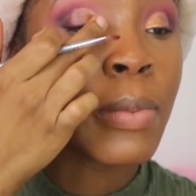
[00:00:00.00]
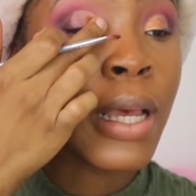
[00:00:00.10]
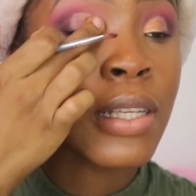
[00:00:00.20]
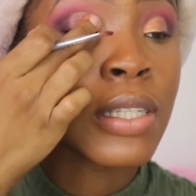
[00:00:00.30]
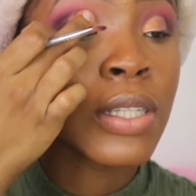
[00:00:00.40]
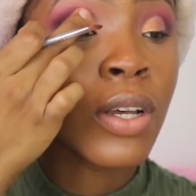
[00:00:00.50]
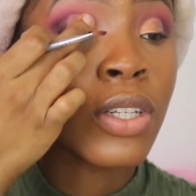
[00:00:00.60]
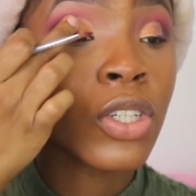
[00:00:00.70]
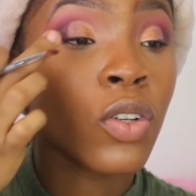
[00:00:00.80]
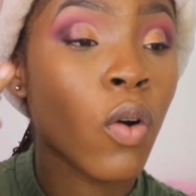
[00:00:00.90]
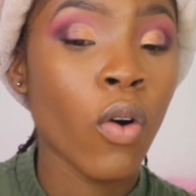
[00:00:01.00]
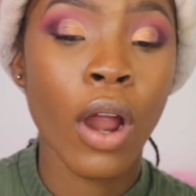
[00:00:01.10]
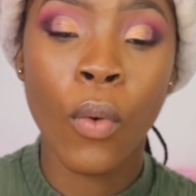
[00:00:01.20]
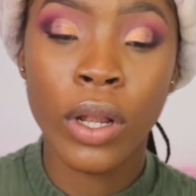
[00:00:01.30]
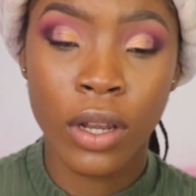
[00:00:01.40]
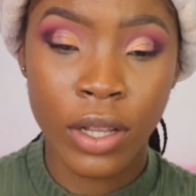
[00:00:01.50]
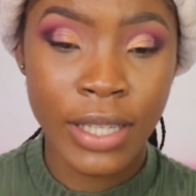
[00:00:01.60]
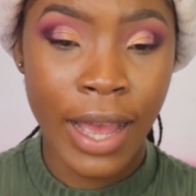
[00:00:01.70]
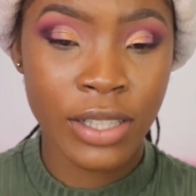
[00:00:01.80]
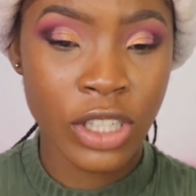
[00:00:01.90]
me as such or I will not
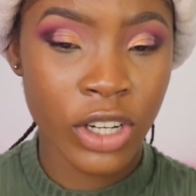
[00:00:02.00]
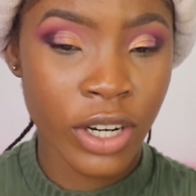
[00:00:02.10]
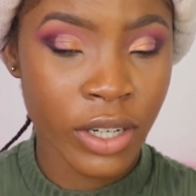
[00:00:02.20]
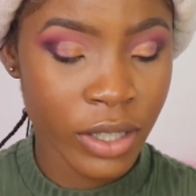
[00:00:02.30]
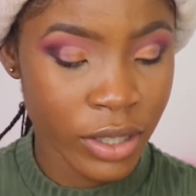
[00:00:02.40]
answer.